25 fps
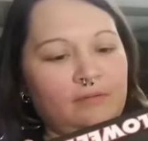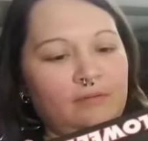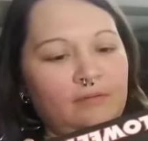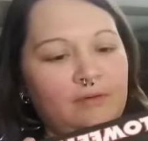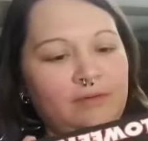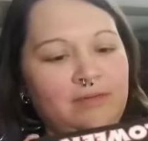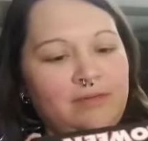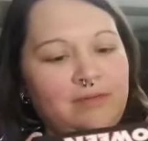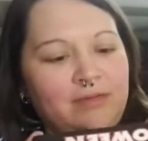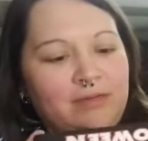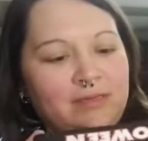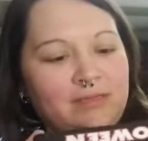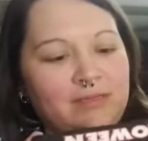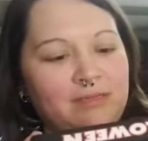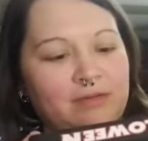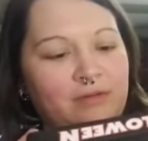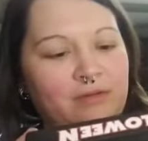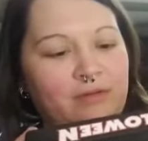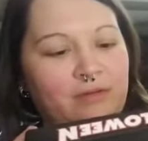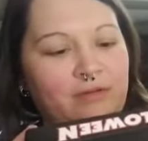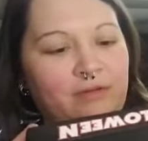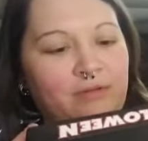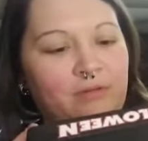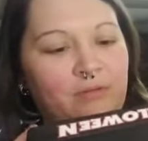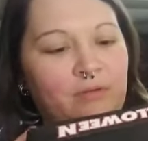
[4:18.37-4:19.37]
What does it
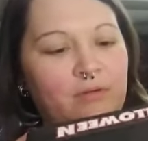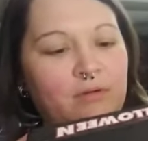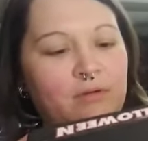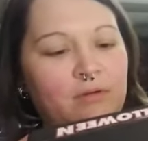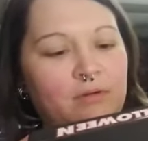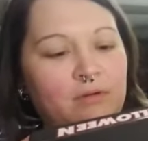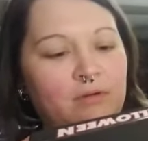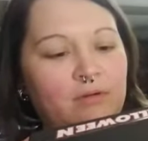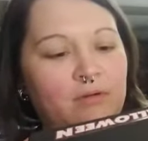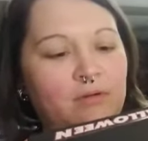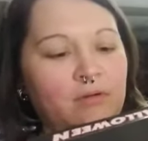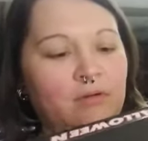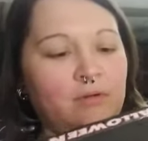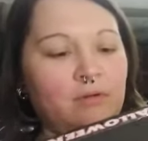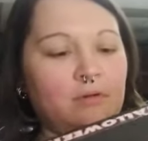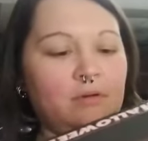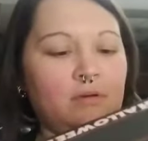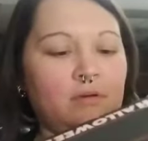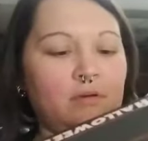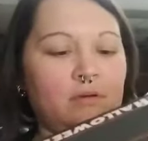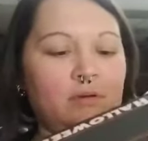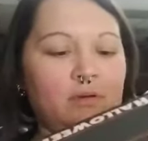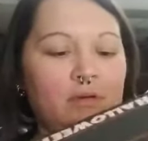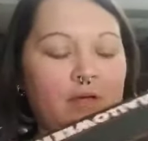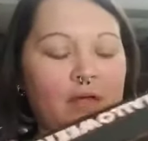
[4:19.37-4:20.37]
do?
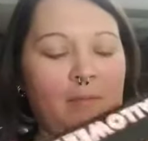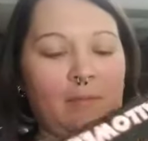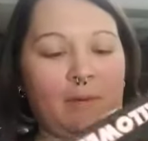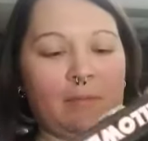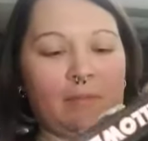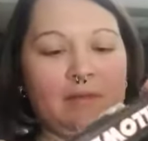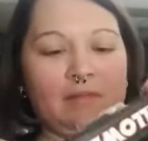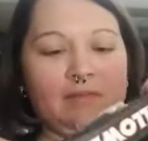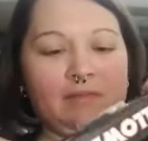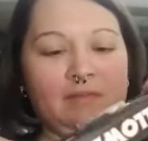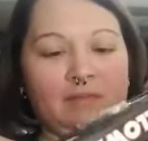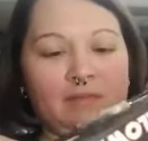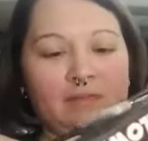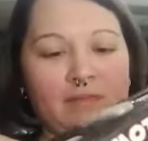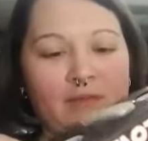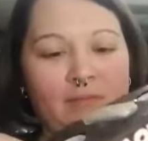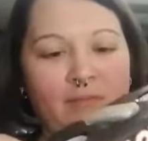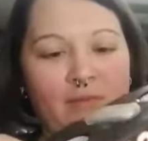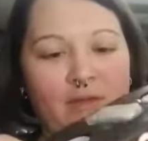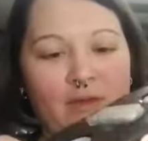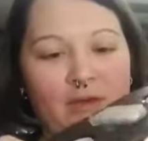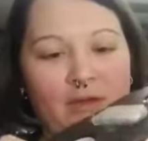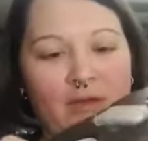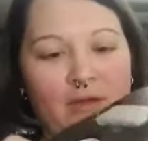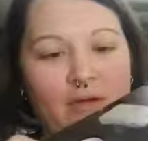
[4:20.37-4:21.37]
Am I missing
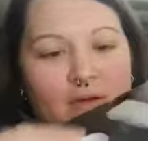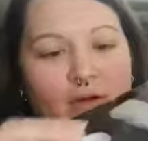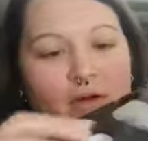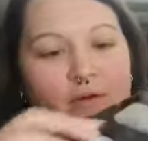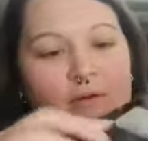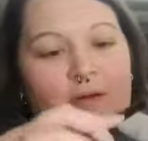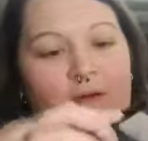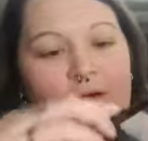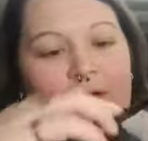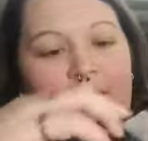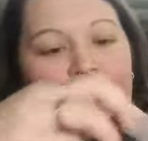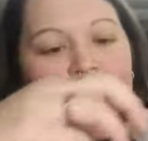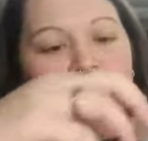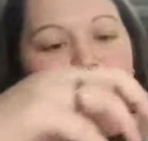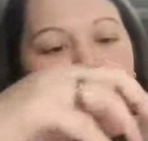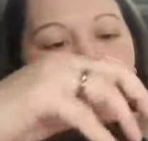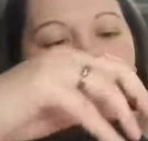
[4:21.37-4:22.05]
something here? Oh, here.